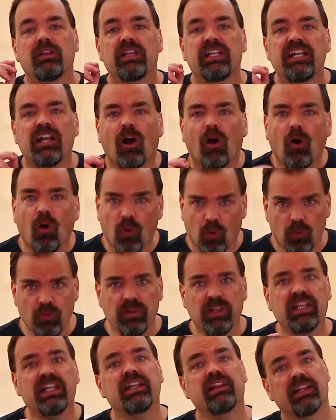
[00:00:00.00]
The
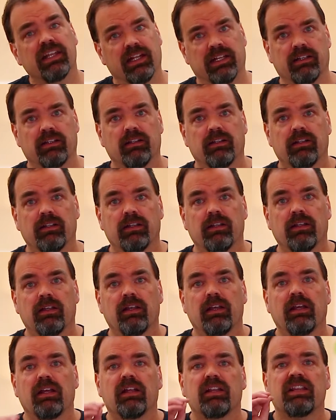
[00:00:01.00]
only thing
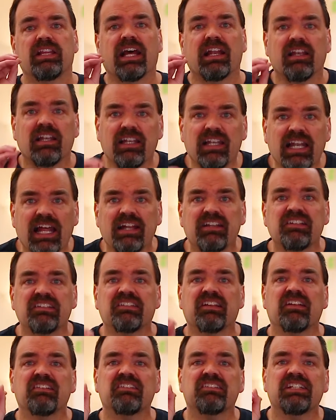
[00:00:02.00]
that lets
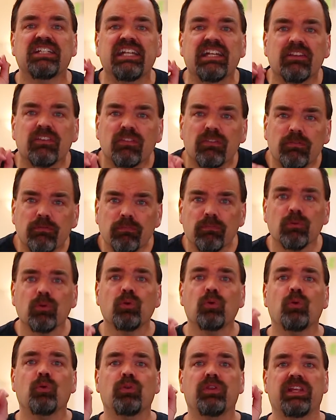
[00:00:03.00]
us get
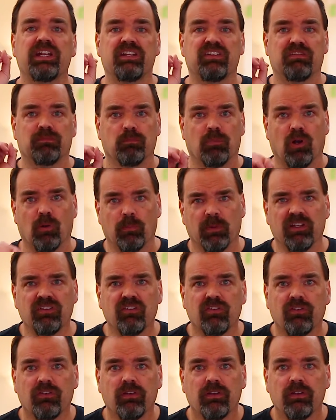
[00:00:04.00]
through these
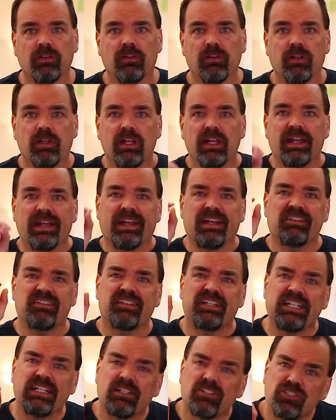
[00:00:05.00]
moments is
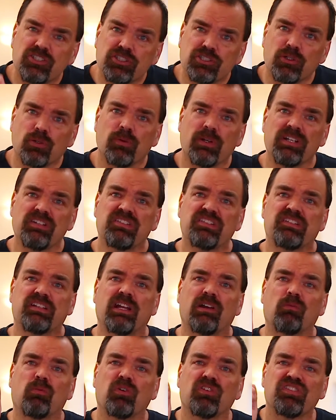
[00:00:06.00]
the assurance
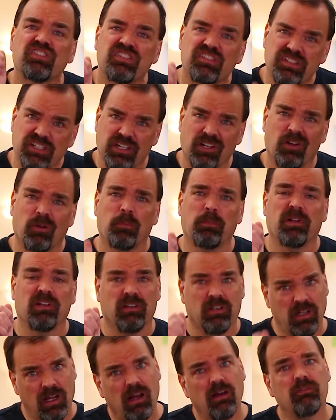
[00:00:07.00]
that we're still
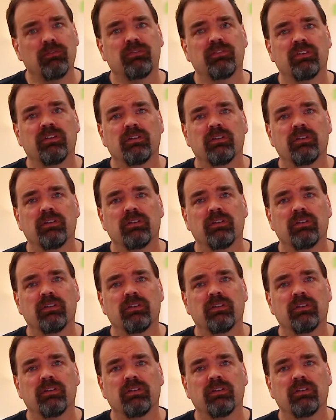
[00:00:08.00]
beloved